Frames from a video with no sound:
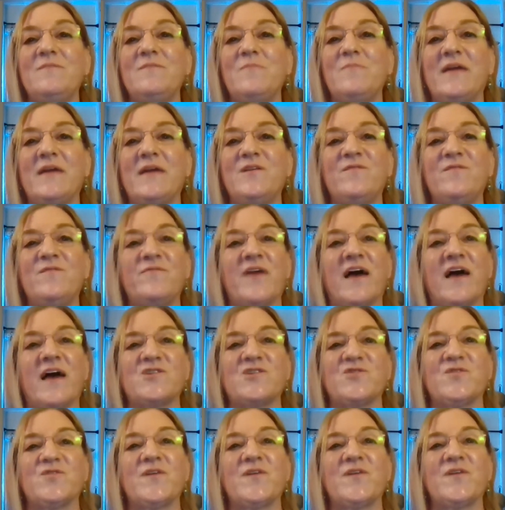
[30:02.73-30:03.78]
and
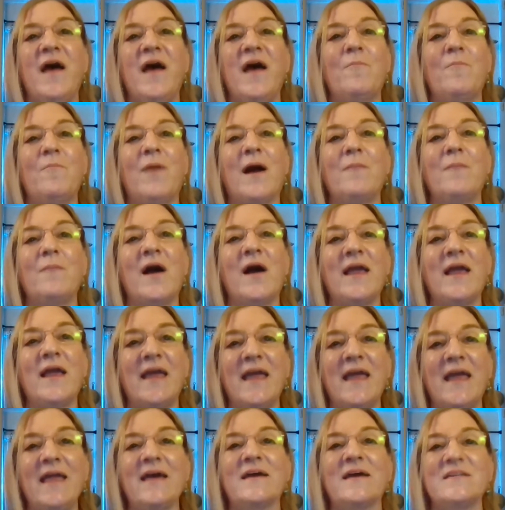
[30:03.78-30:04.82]
manufactured by my
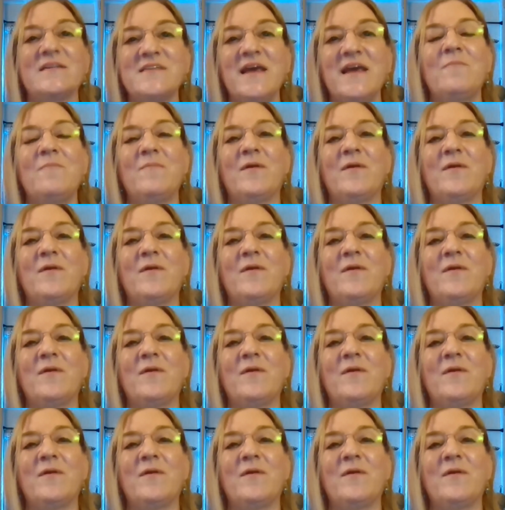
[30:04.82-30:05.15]
aunt,